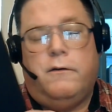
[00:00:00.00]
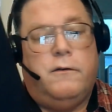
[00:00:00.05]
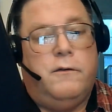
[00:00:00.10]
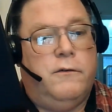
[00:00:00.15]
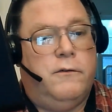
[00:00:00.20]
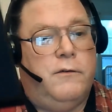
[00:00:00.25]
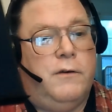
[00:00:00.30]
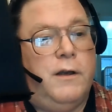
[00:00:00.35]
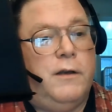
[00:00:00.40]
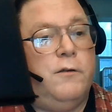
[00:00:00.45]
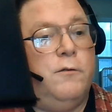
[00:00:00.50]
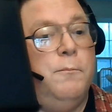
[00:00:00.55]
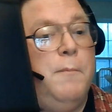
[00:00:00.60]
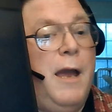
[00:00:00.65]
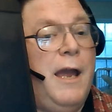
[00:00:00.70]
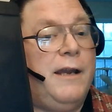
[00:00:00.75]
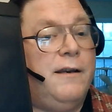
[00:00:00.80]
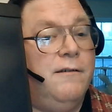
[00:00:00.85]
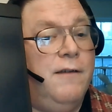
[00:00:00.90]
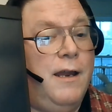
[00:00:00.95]
sticks
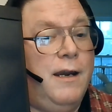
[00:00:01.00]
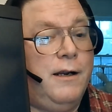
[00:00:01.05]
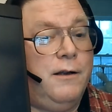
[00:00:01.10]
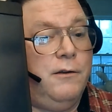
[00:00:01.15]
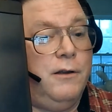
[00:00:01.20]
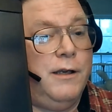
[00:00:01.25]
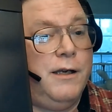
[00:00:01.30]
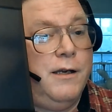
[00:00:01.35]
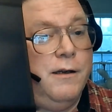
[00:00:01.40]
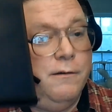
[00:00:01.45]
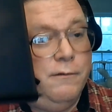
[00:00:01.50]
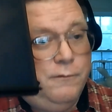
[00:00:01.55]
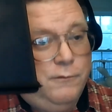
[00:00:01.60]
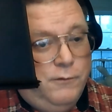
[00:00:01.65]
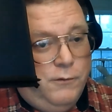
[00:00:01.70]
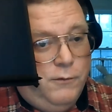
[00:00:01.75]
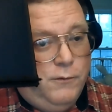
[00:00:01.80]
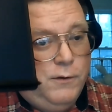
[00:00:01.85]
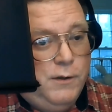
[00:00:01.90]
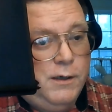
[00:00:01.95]
magnetically
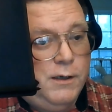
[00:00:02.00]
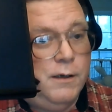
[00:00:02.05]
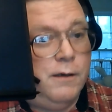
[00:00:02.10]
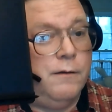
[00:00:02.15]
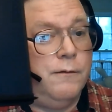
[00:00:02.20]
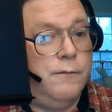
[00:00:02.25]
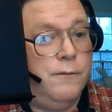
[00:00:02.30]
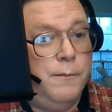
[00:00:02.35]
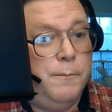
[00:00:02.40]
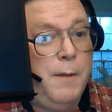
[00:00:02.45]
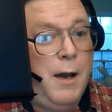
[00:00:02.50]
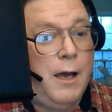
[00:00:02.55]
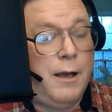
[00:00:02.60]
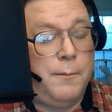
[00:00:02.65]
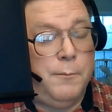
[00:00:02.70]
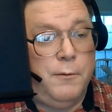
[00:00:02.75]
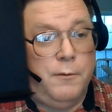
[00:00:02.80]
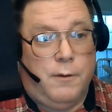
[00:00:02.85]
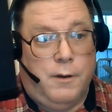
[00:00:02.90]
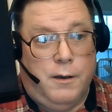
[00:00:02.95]
to the
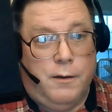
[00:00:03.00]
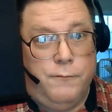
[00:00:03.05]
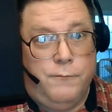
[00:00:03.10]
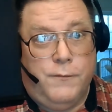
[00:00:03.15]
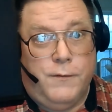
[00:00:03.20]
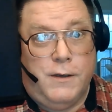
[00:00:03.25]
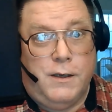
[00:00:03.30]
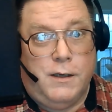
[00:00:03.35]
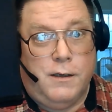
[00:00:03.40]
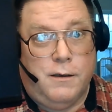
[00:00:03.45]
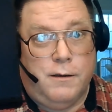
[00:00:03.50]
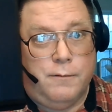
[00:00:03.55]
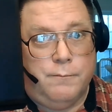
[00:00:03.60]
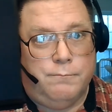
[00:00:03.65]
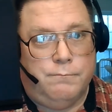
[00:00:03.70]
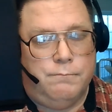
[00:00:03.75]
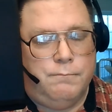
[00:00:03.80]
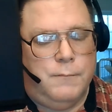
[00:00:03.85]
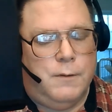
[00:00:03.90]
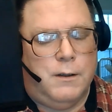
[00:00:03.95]
bottom of the
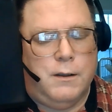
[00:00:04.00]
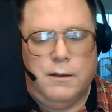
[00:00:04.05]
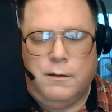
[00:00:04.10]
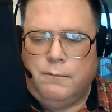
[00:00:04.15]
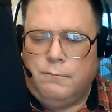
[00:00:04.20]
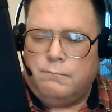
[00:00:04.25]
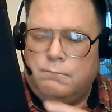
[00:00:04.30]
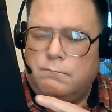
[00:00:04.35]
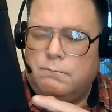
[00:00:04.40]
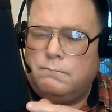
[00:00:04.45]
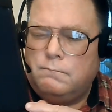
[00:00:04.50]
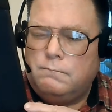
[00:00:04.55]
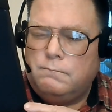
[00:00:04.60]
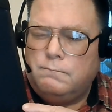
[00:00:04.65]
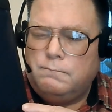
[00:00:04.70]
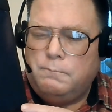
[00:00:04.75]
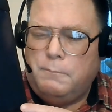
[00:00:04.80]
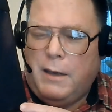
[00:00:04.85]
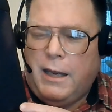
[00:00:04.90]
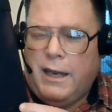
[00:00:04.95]

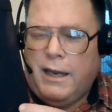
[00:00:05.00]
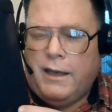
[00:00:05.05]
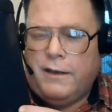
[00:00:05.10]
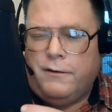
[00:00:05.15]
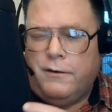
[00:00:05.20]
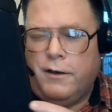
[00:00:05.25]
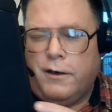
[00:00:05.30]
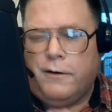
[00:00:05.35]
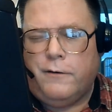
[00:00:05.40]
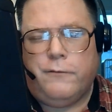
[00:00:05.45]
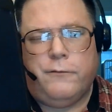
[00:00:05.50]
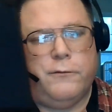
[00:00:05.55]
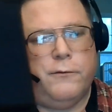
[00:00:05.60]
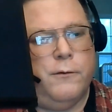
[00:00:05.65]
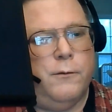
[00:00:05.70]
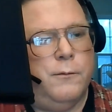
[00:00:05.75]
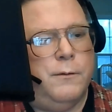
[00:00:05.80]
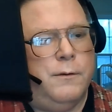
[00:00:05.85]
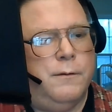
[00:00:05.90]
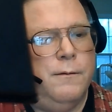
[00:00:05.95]
pad there,
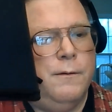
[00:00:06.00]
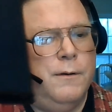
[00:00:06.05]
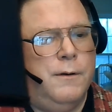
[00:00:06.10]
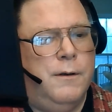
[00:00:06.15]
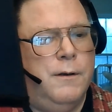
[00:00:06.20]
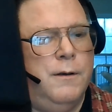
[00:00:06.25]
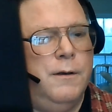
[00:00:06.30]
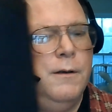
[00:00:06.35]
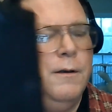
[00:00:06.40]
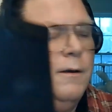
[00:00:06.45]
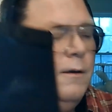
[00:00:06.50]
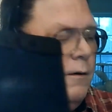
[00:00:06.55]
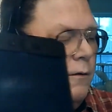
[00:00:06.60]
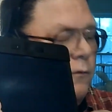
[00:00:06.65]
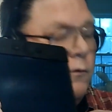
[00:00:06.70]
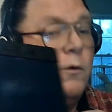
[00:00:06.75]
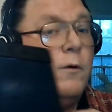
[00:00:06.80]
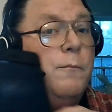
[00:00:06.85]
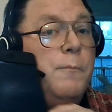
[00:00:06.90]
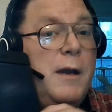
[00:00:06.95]
so it
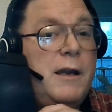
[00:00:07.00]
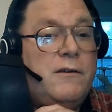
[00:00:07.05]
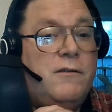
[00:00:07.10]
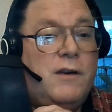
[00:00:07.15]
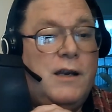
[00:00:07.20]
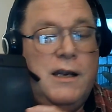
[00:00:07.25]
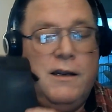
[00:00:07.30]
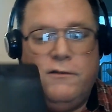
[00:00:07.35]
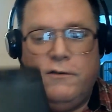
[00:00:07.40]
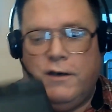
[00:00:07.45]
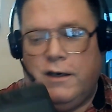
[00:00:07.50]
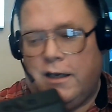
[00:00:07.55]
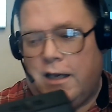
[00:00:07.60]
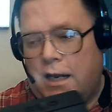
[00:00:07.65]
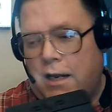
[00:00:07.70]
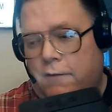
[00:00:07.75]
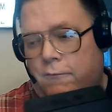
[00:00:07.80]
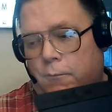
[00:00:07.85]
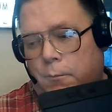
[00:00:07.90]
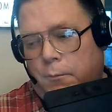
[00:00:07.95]
sort of makes it easy to
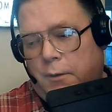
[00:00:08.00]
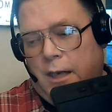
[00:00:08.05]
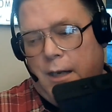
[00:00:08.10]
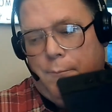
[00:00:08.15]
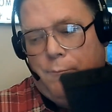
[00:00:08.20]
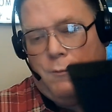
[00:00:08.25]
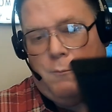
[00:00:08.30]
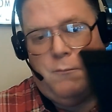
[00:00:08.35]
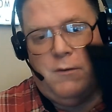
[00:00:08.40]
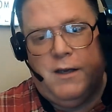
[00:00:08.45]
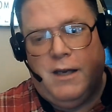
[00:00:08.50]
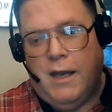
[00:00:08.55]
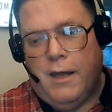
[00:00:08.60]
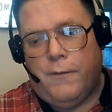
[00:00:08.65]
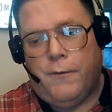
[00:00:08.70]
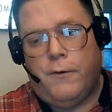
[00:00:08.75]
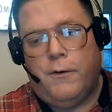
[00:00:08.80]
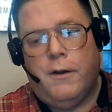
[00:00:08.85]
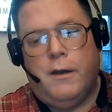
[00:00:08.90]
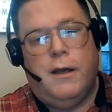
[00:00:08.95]
keep them
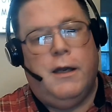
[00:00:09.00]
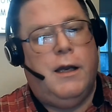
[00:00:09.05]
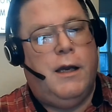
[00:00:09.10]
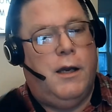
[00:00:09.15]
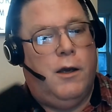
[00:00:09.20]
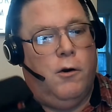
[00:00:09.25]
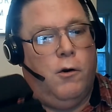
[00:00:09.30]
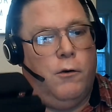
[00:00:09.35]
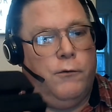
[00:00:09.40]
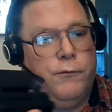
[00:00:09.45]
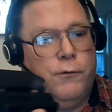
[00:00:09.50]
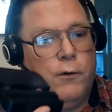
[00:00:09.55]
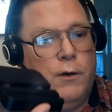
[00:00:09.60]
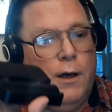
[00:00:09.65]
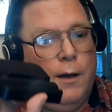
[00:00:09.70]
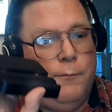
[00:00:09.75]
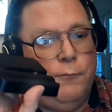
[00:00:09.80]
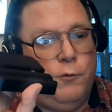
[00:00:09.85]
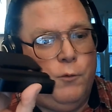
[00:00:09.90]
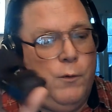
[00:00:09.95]
together. It also
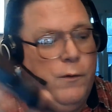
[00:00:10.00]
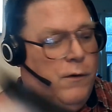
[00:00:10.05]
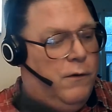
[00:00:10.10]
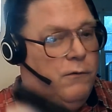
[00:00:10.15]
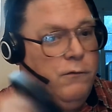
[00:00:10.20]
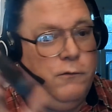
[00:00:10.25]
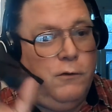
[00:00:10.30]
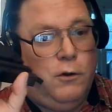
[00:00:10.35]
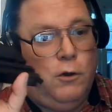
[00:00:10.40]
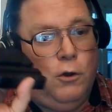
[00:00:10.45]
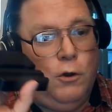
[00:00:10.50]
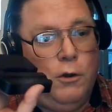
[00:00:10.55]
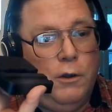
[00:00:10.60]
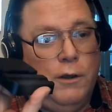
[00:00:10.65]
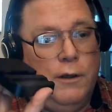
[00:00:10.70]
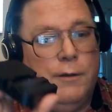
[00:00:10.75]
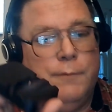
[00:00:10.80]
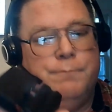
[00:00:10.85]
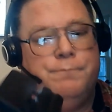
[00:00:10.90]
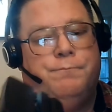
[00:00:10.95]
comes with this
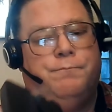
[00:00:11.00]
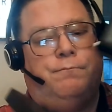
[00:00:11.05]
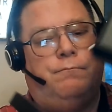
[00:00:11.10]
little